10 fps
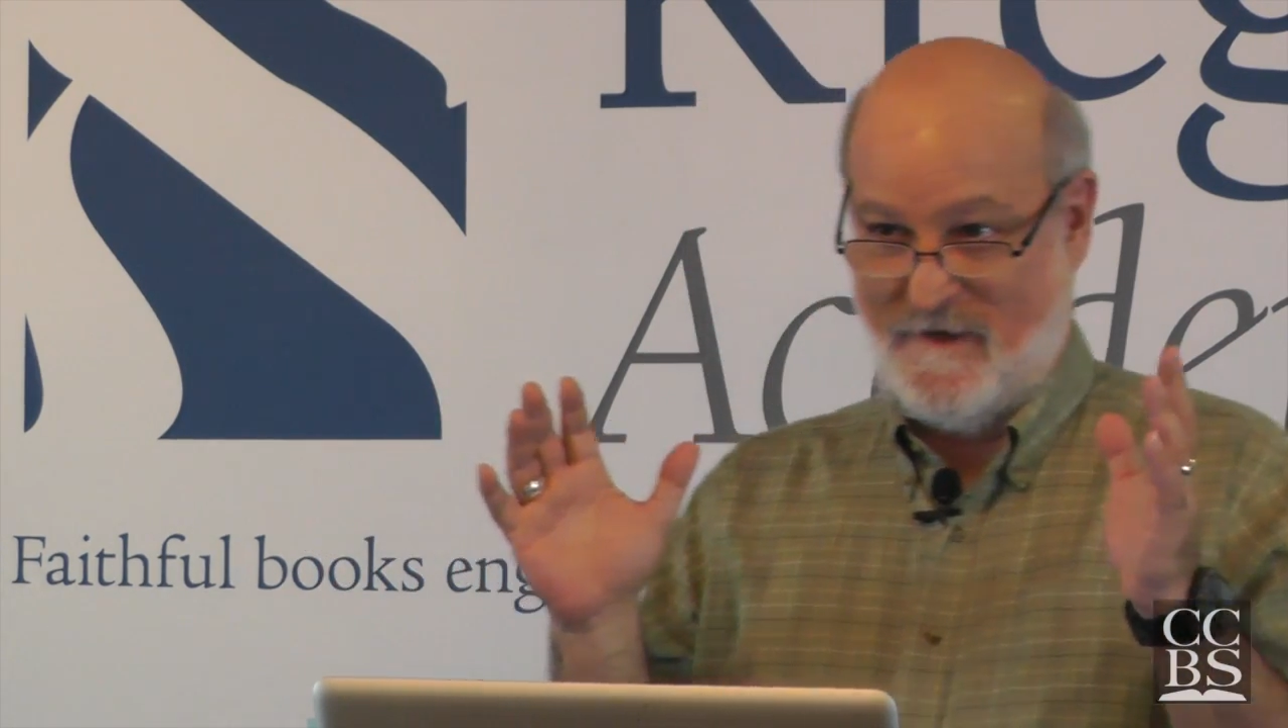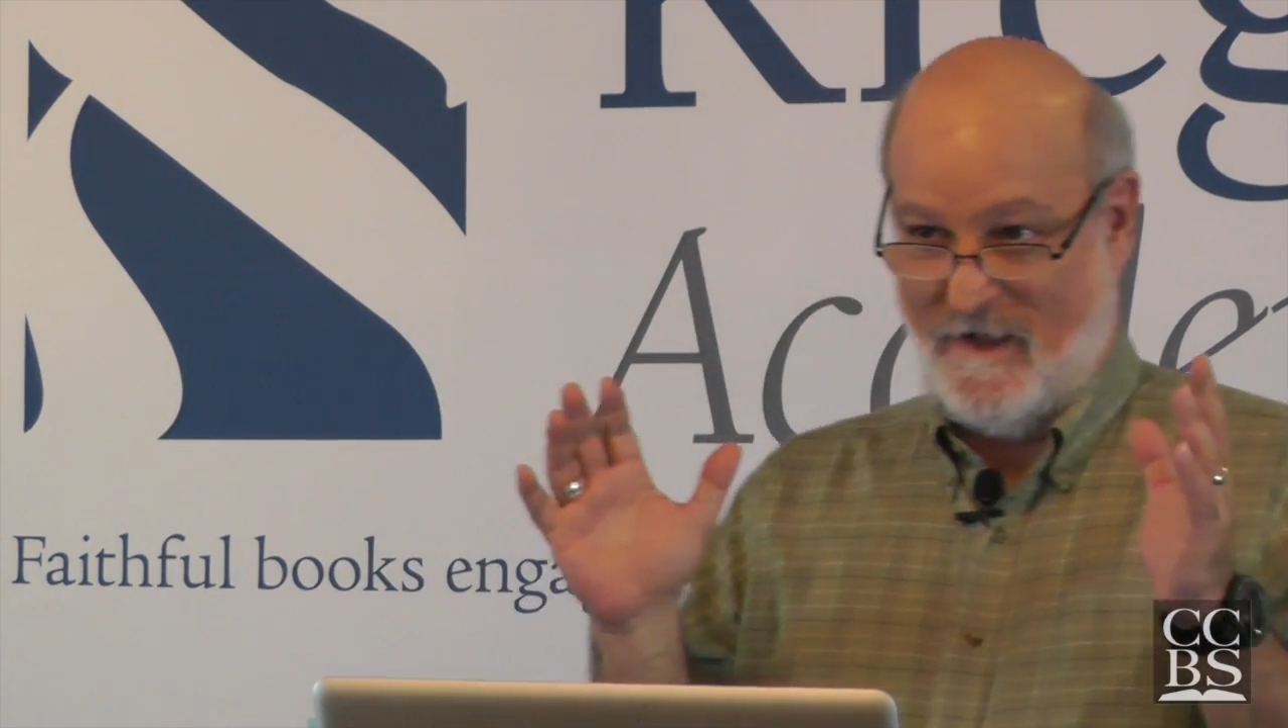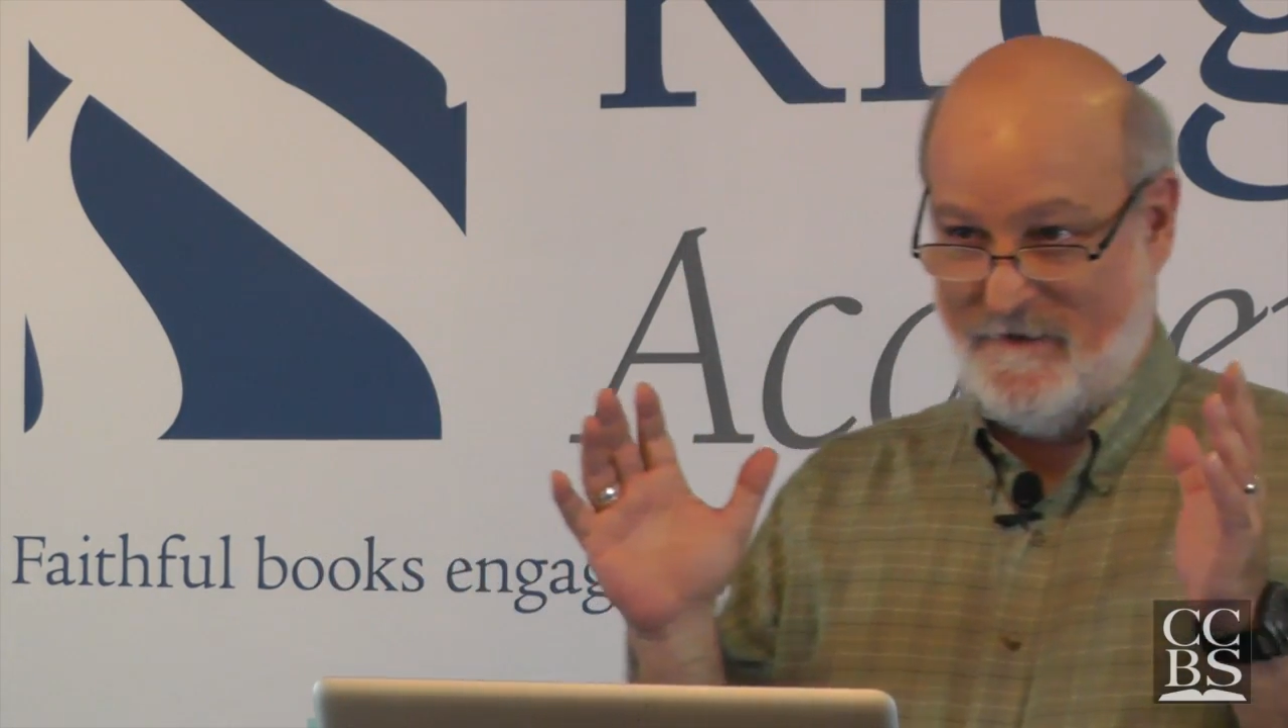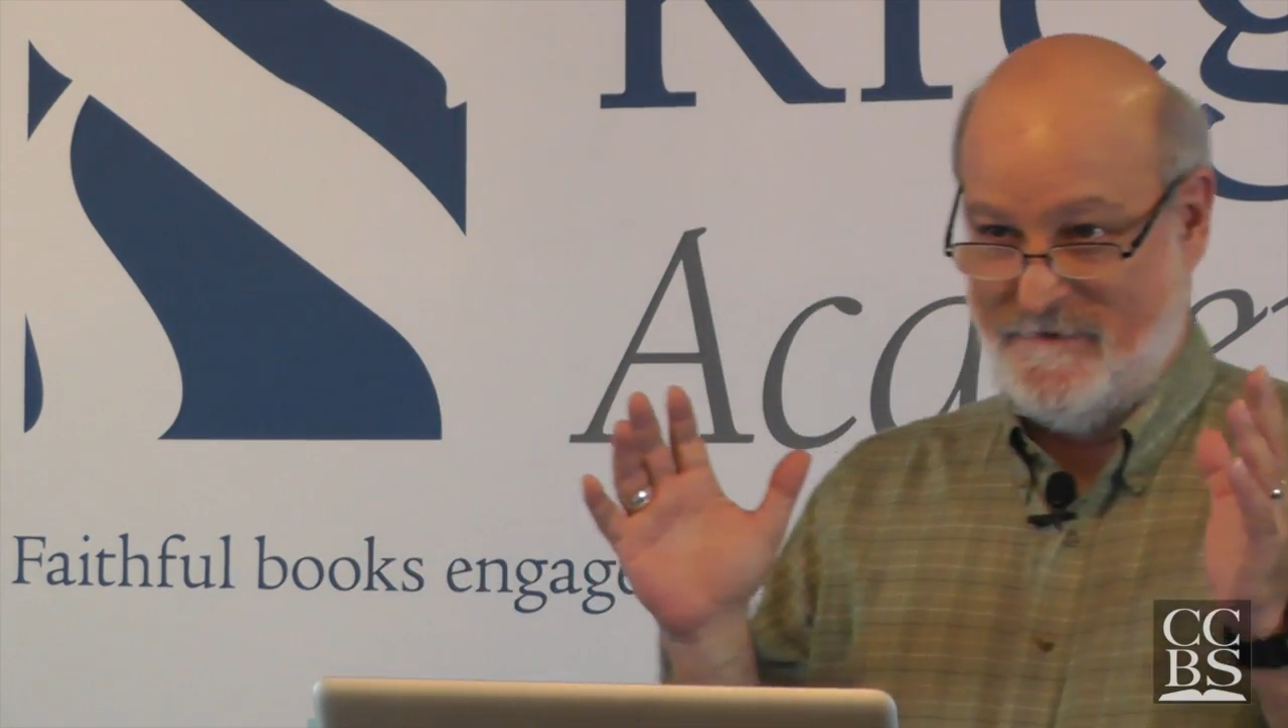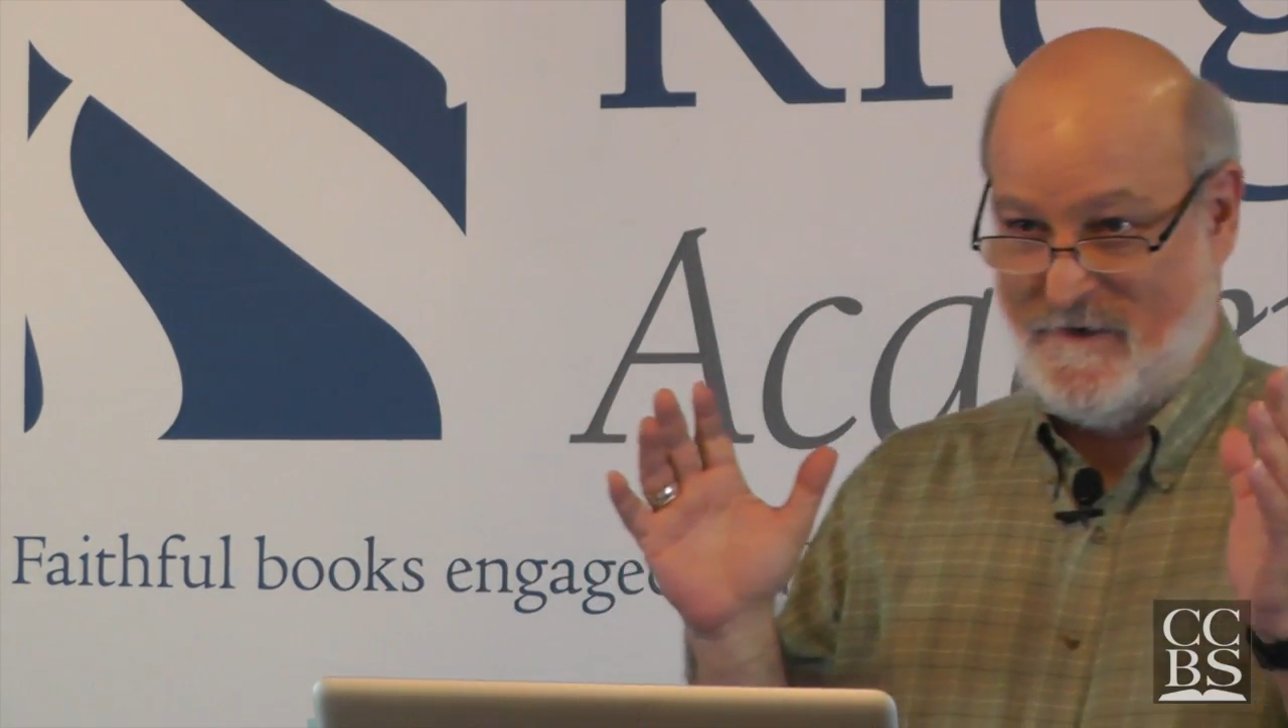
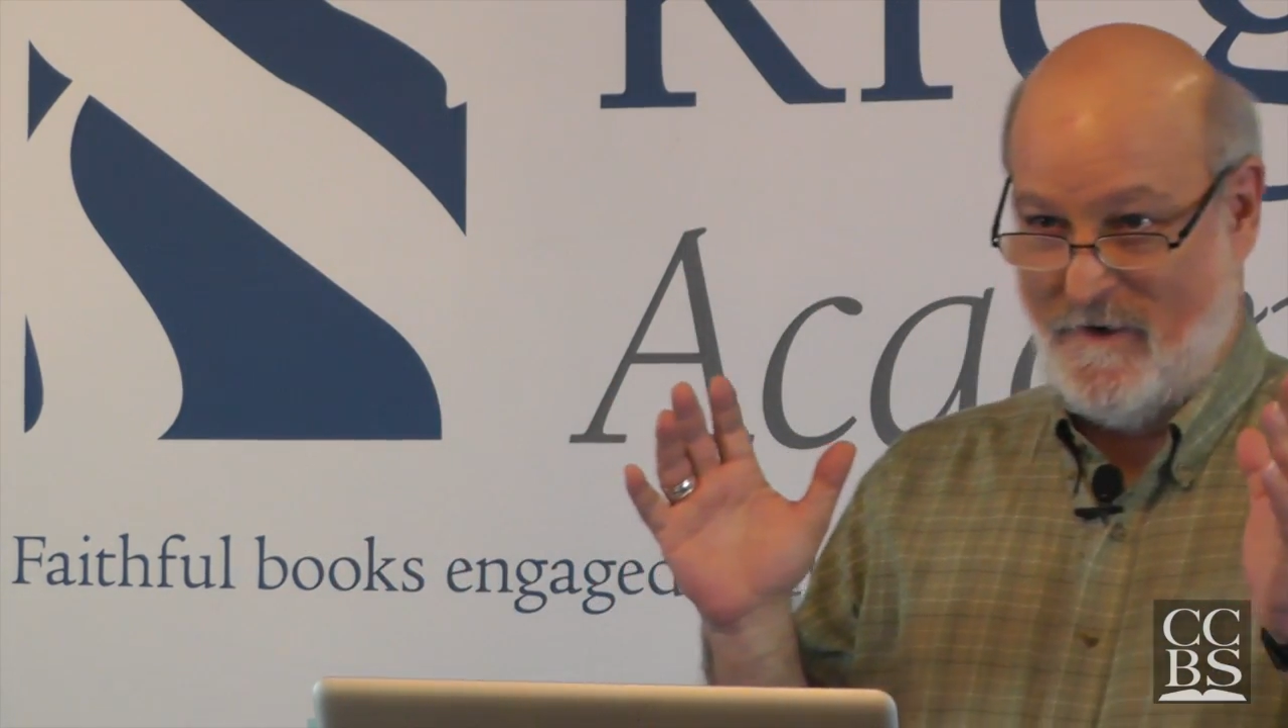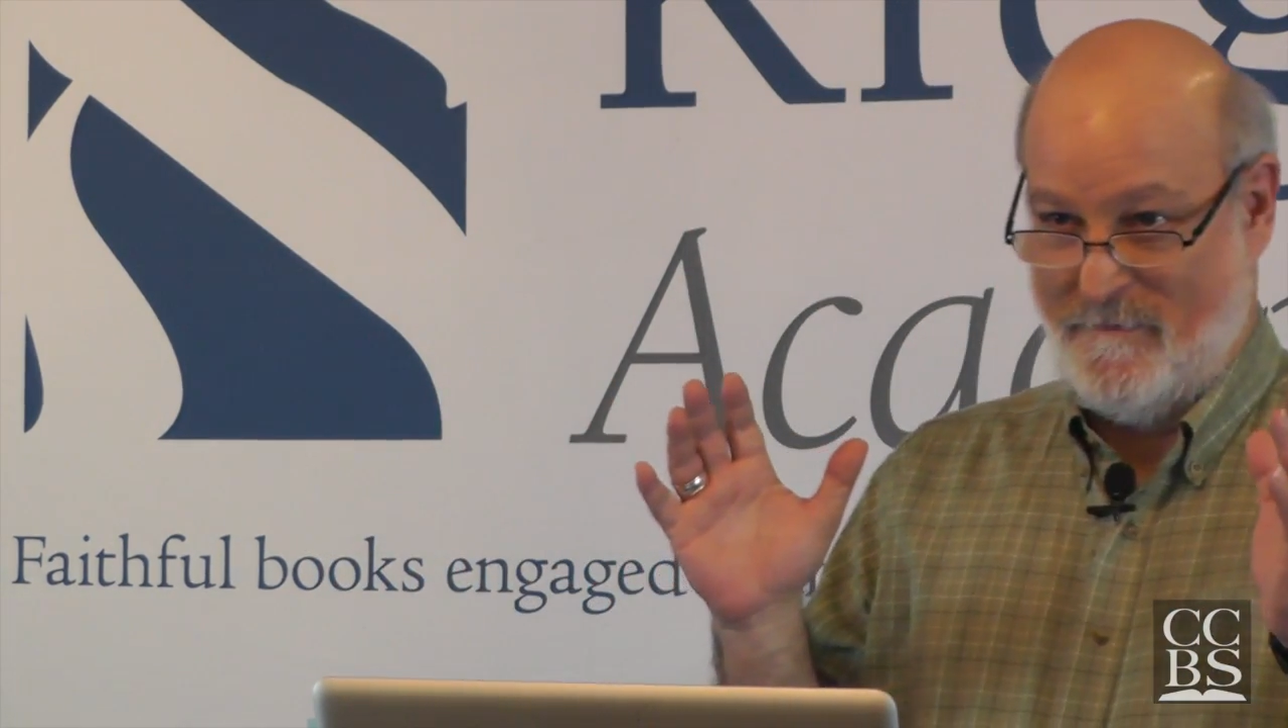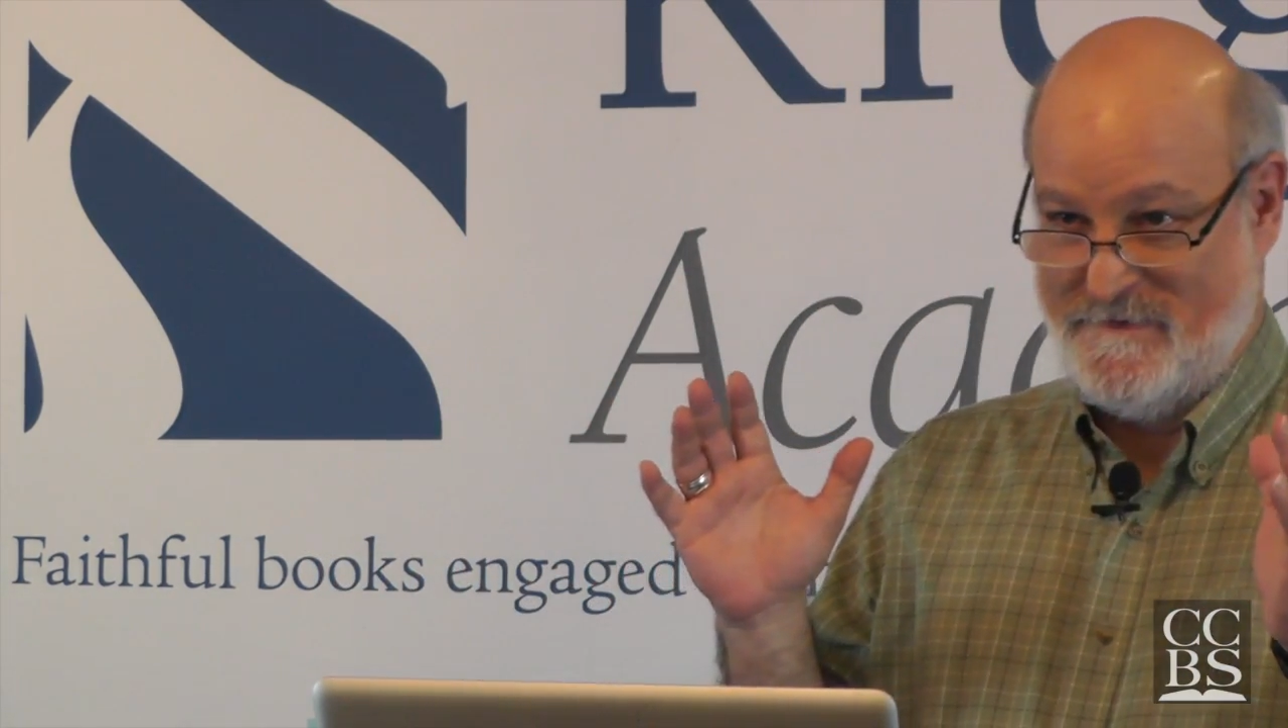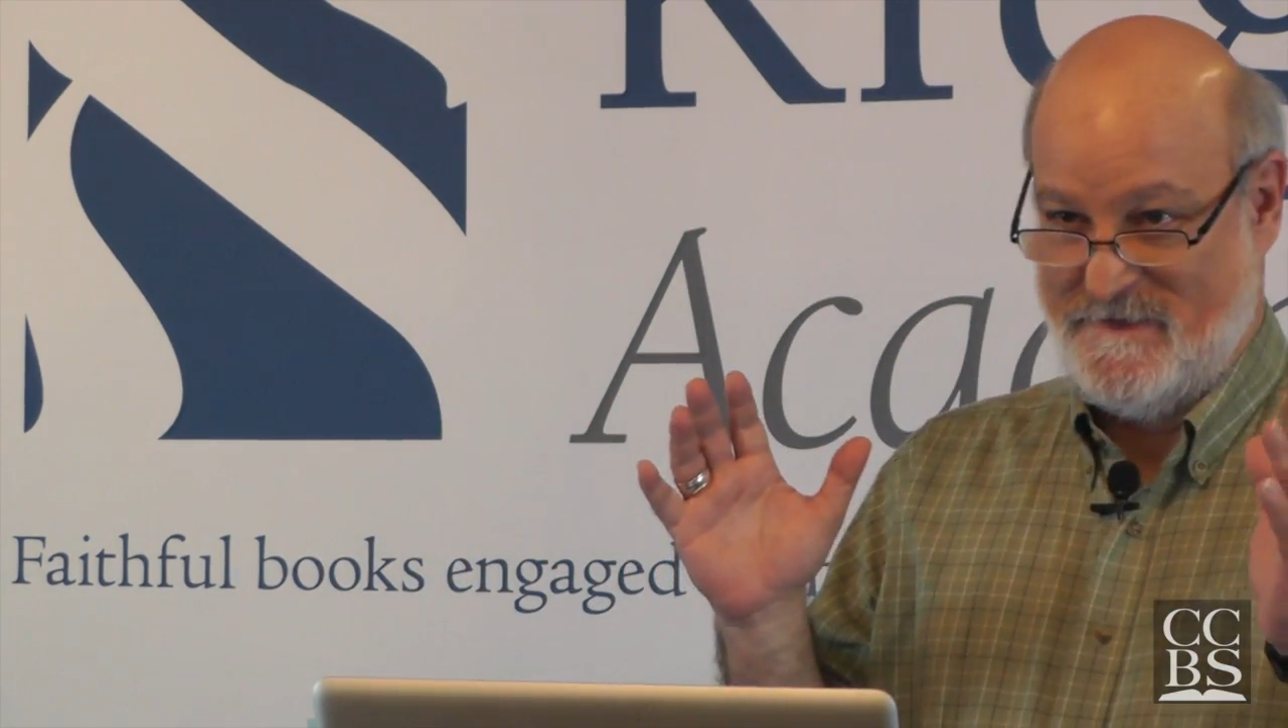I'll use Herb as